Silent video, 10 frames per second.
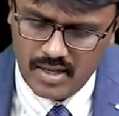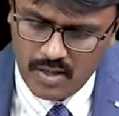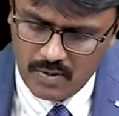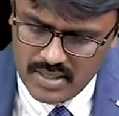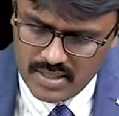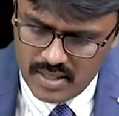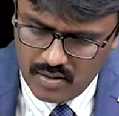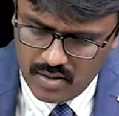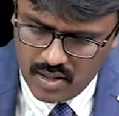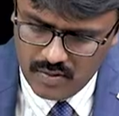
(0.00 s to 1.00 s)
Now once I
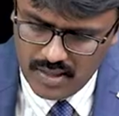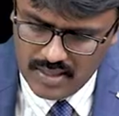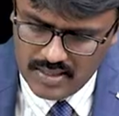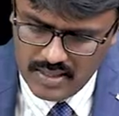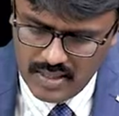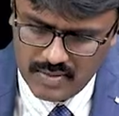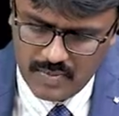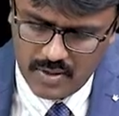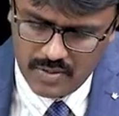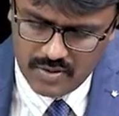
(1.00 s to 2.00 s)
know how the HCl is
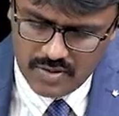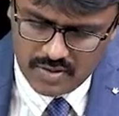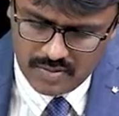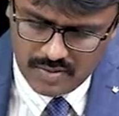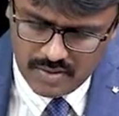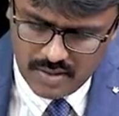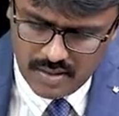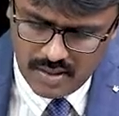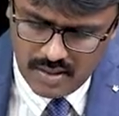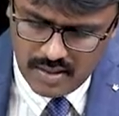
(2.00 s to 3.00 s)
produced,
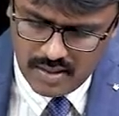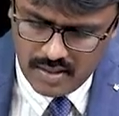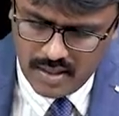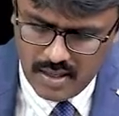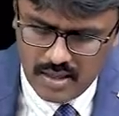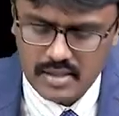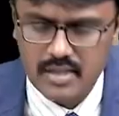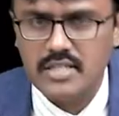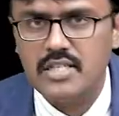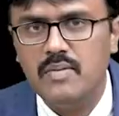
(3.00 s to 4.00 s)
there are
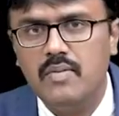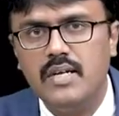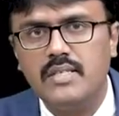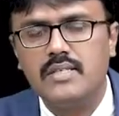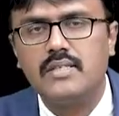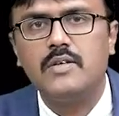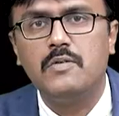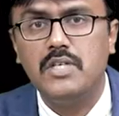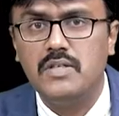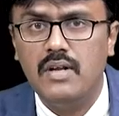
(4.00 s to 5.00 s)
certain stimulus
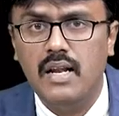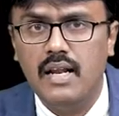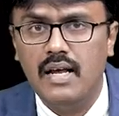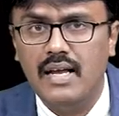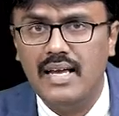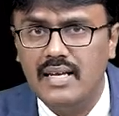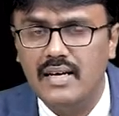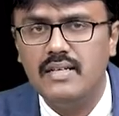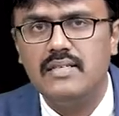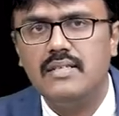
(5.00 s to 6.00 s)
which will
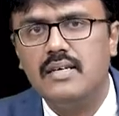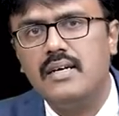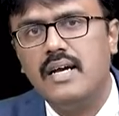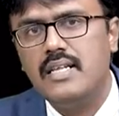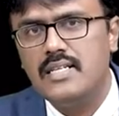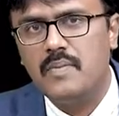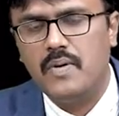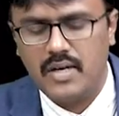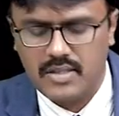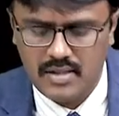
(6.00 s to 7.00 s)
increase the HCl
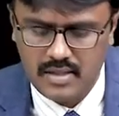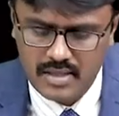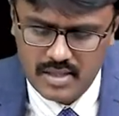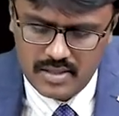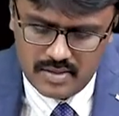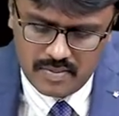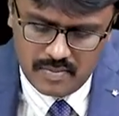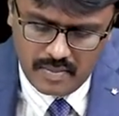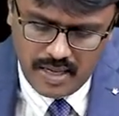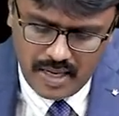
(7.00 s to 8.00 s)
production, that is
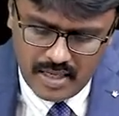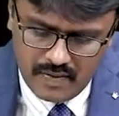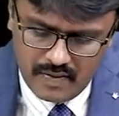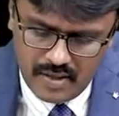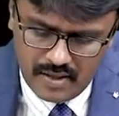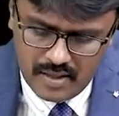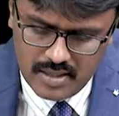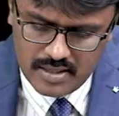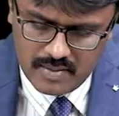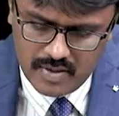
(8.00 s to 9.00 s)
by activating the
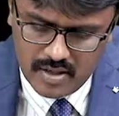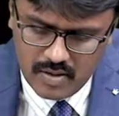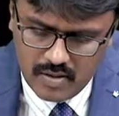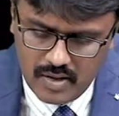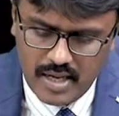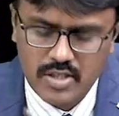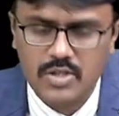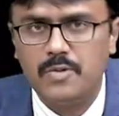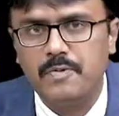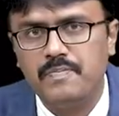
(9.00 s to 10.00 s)
receptor called
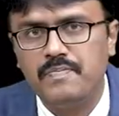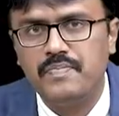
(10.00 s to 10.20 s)
H2.